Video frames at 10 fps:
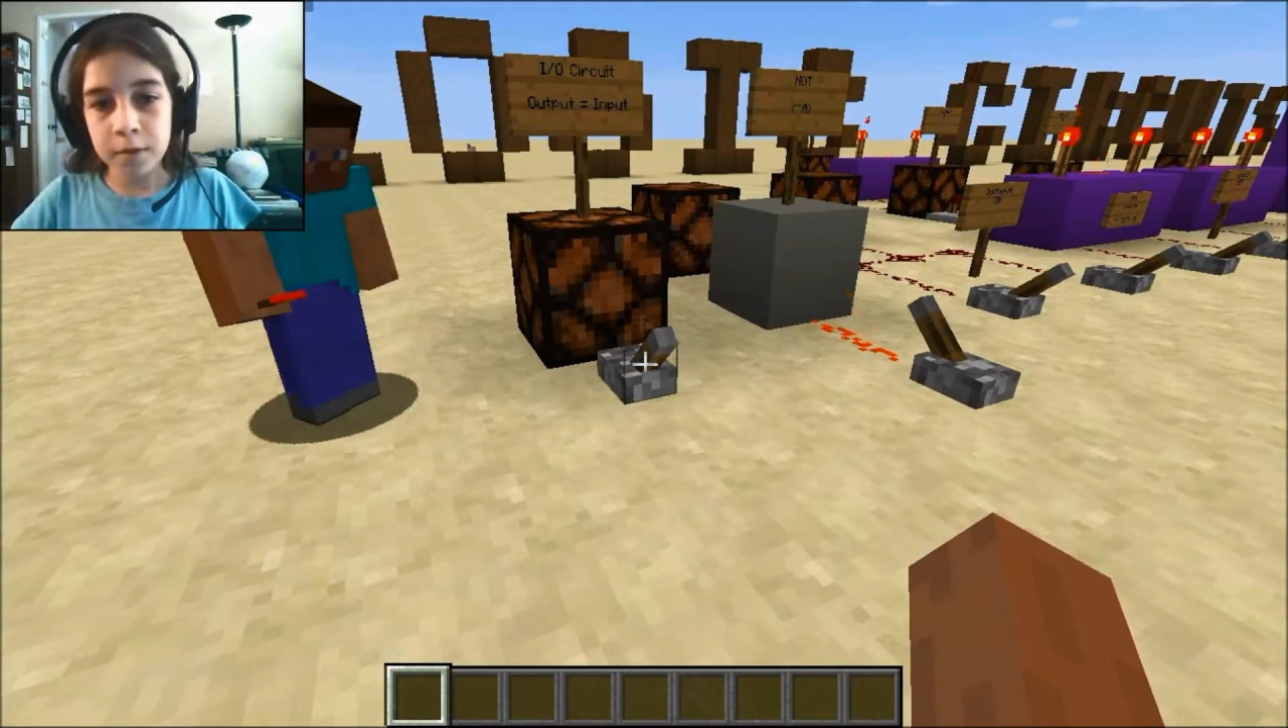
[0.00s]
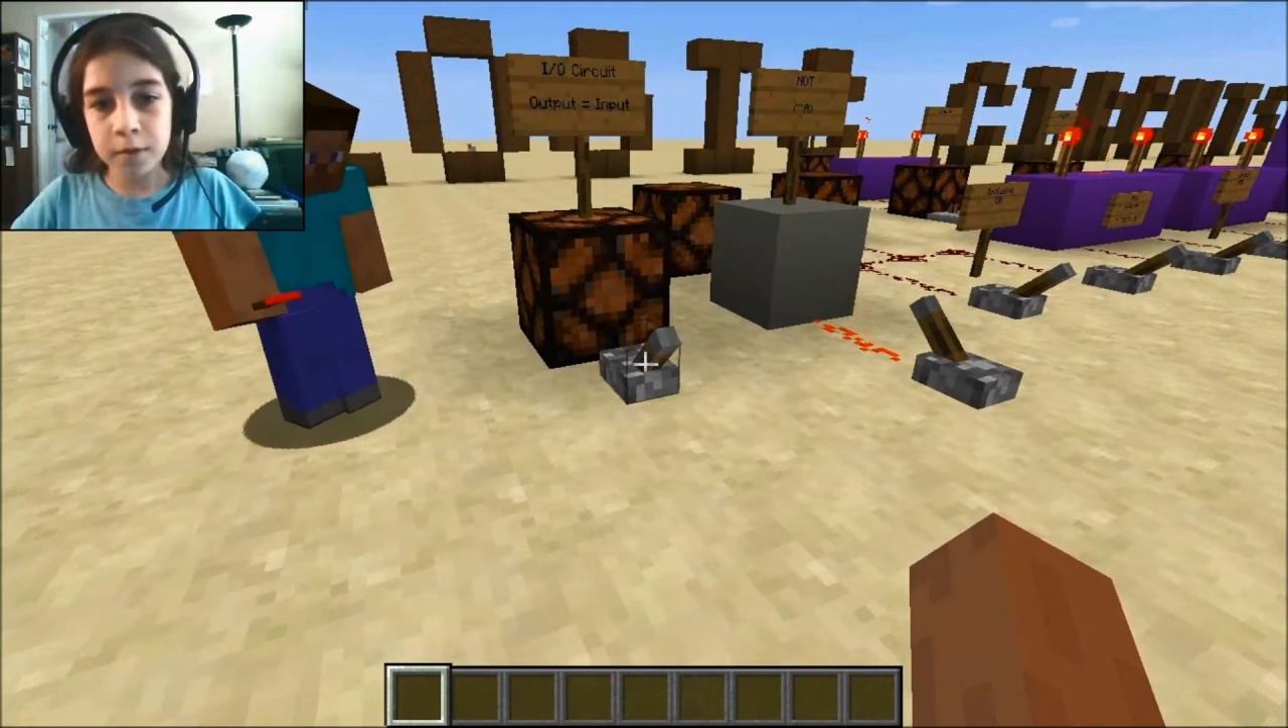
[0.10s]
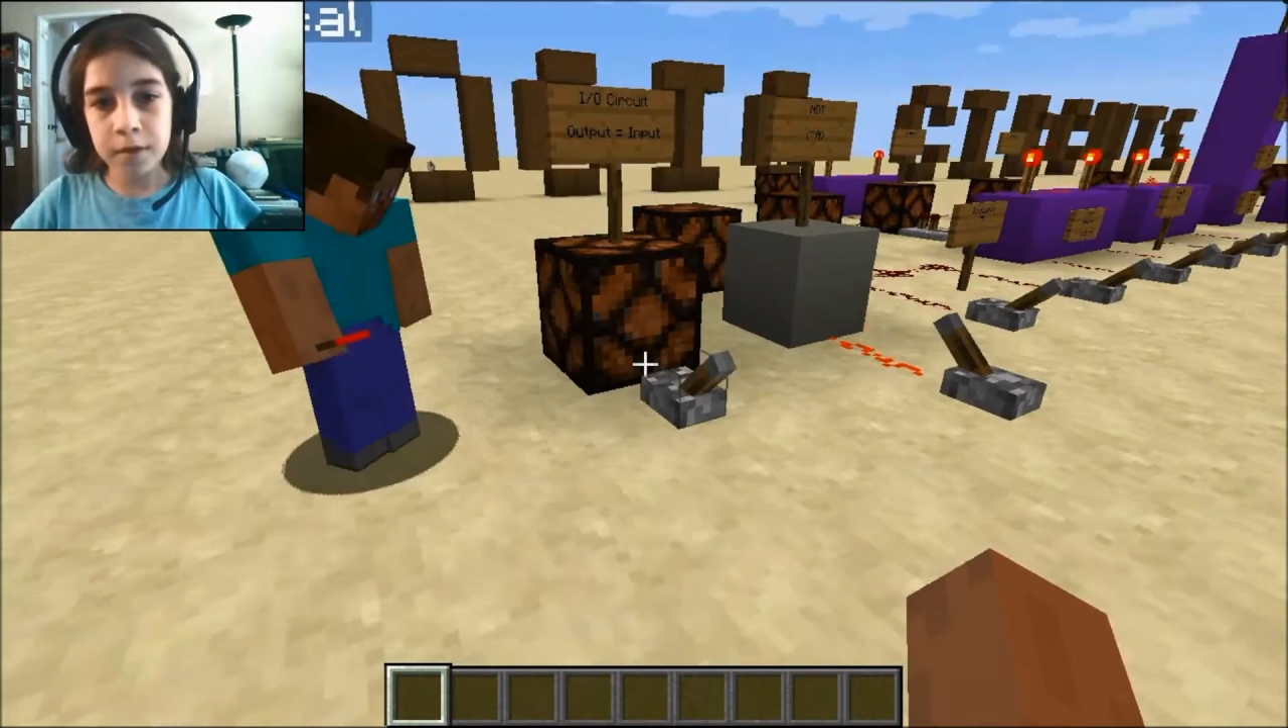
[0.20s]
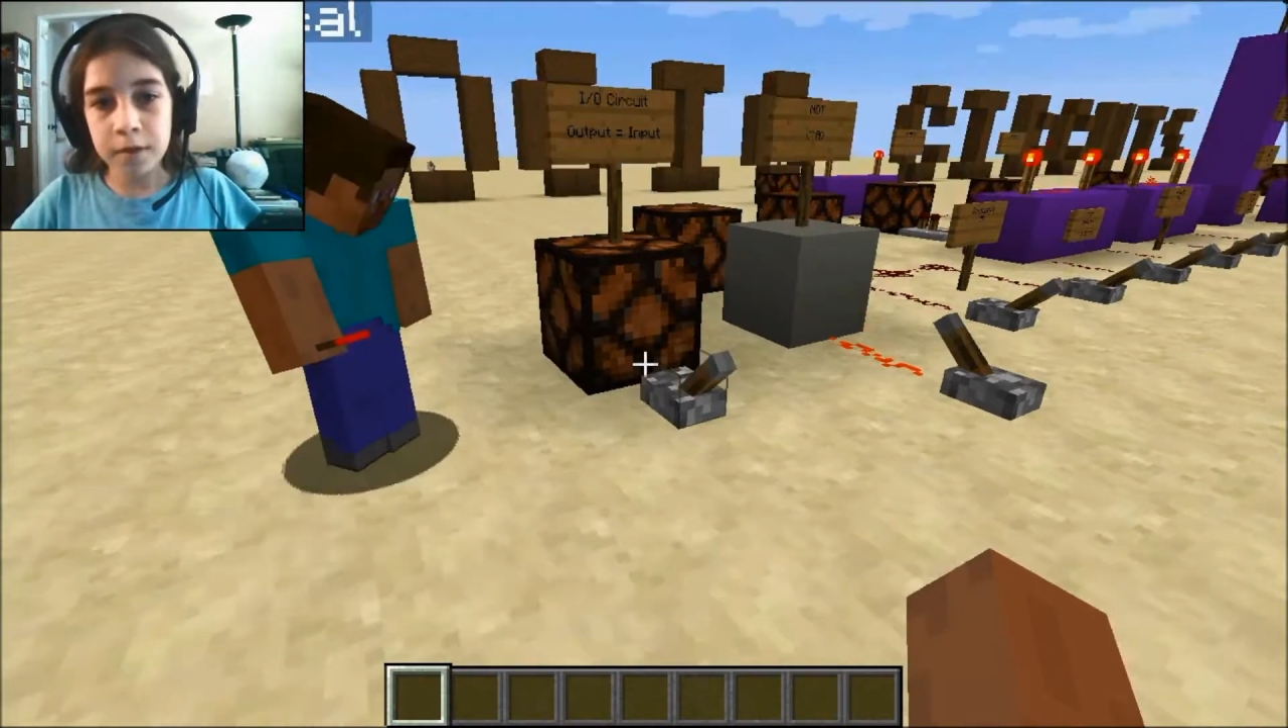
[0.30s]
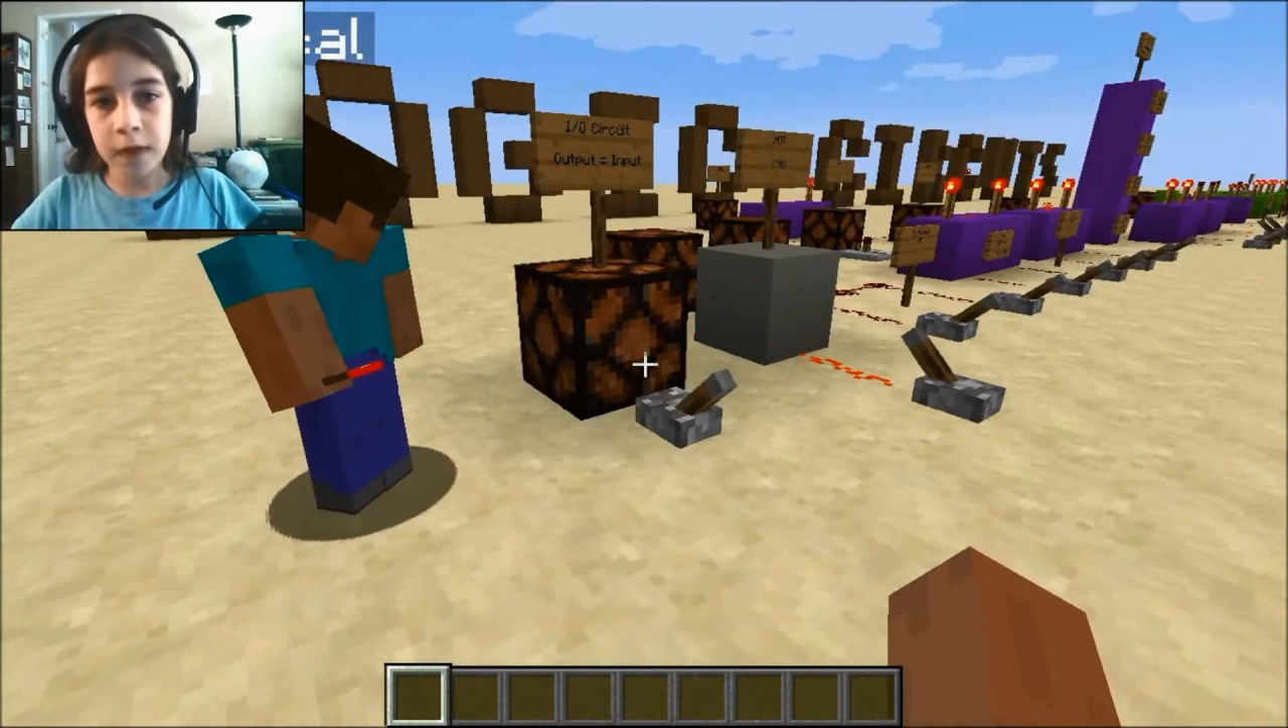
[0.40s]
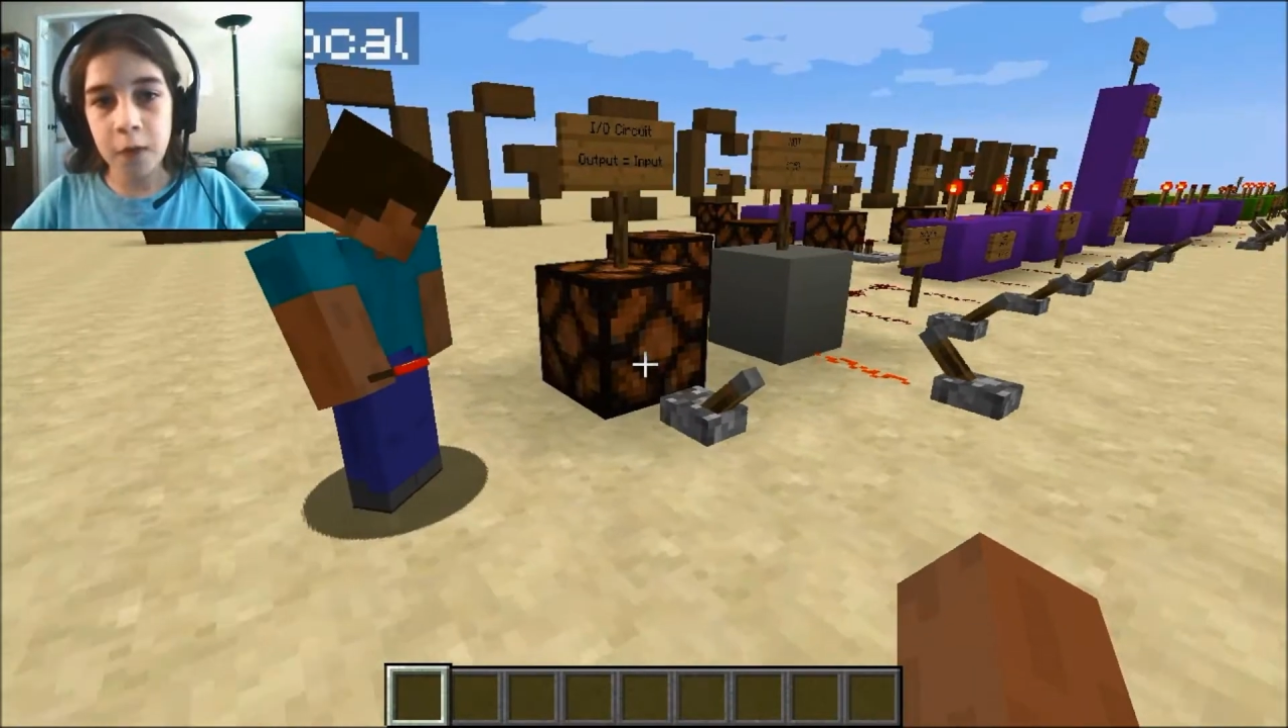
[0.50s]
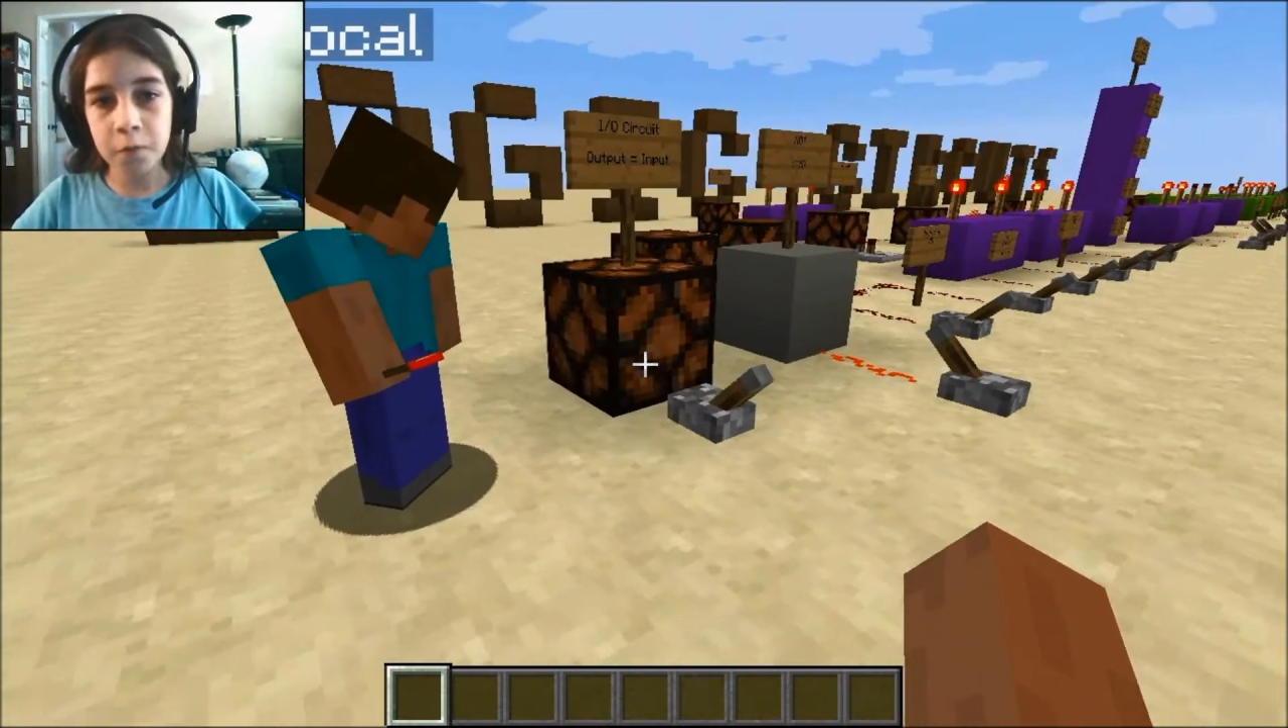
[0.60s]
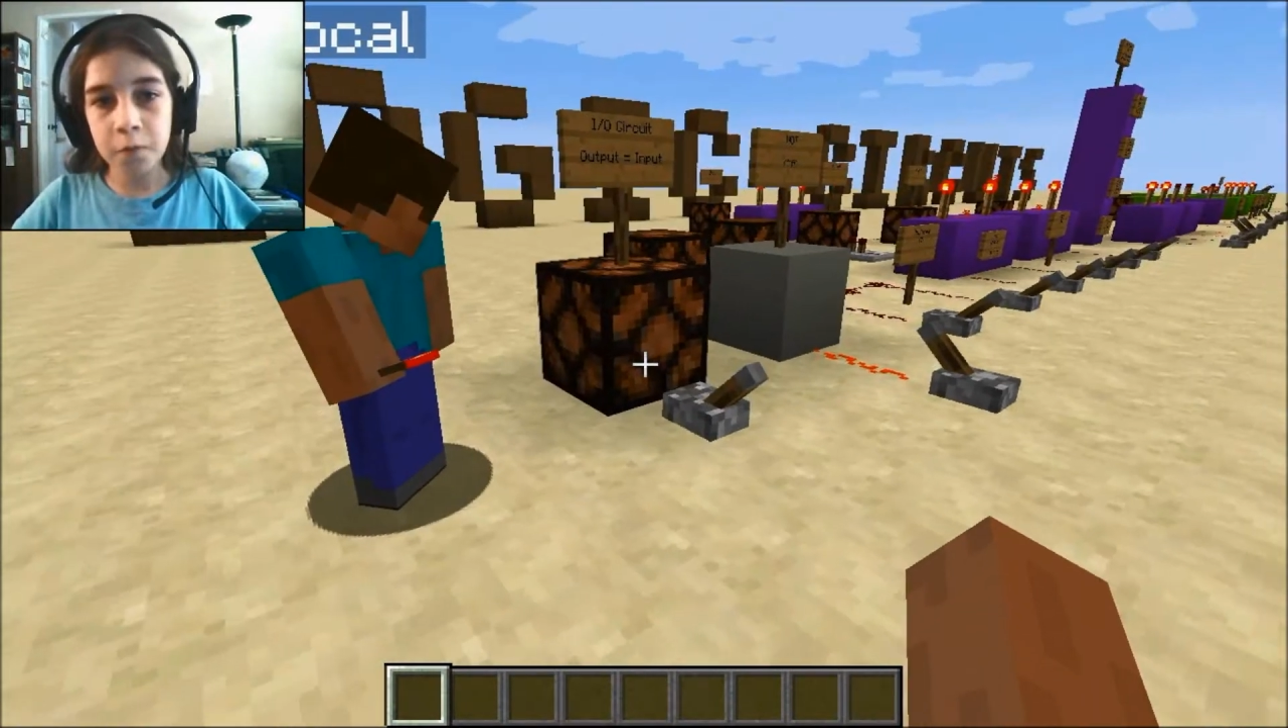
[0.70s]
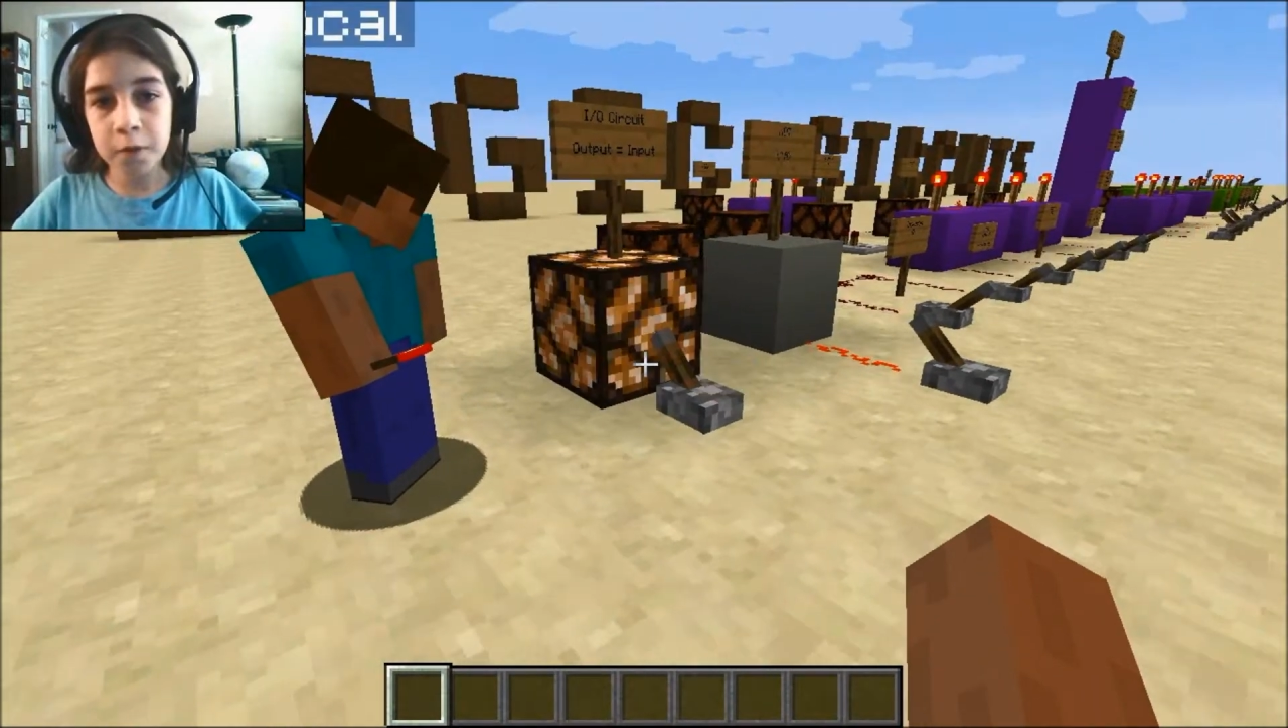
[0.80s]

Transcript: the output